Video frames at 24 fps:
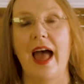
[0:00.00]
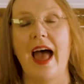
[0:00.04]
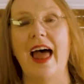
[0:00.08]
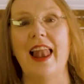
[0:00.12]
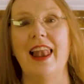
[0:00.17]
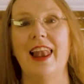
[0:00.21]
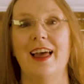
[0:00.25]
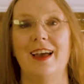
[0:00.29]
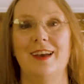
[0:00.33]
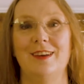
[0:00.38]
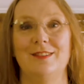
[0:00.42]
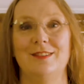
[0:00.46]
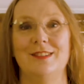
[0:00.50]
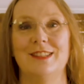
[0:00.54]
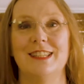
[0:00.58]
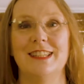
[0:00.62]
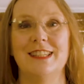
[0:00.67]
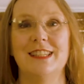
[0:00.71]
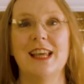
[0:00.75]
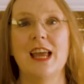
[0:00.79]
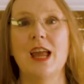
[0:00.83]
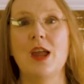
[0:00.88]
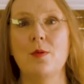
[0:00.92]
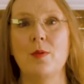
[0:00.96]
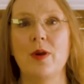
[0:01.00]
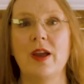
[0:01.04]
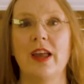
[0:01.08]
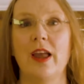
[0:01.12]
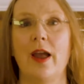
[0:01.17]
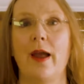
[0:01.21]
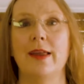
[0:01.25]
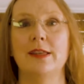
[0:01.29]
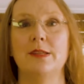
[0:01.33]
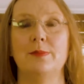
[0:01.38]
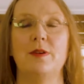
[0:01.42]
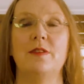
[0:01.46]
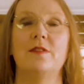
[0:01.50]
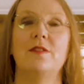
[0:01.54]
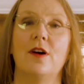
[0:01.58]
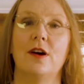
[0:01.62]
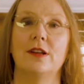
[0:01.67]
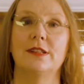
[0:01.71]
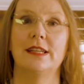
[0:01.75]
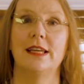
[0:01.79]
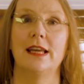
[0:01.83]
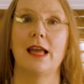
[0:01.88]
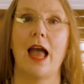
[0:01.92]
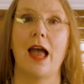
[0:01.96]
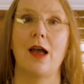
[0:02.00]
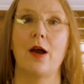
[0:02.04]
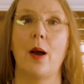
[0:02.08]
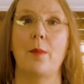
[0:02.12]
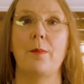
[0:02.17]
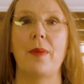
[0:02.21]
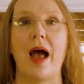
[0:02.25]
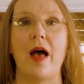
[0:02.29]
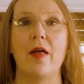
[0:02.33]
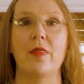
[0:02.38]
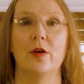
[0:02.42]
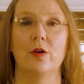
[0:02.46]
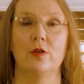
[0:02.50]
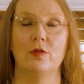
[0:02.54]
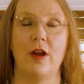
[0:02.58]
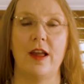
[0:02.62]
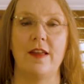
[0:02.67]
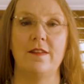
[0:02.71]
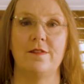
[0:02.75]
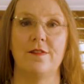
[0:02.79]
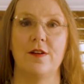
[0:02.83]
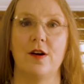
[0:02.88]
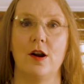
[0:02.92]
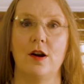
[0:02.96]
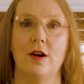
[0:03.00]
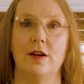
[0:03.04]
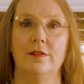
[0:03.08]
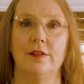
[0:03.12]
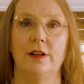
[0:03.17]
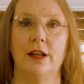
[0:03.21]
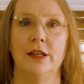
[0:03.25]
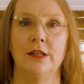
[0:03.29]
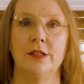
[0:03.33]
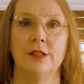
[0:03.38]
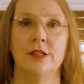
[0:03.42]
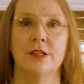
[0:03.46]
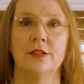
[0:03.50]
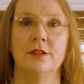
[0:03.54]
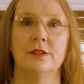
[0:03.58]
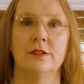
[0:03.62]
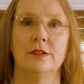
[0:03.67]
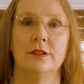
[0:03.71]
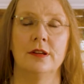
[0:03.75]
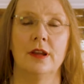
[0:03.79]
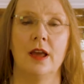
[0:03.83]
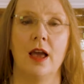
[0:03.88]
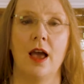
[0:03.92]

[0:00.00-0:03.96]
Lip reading: Hello, today we're going to be finding out about the Great Fire of London.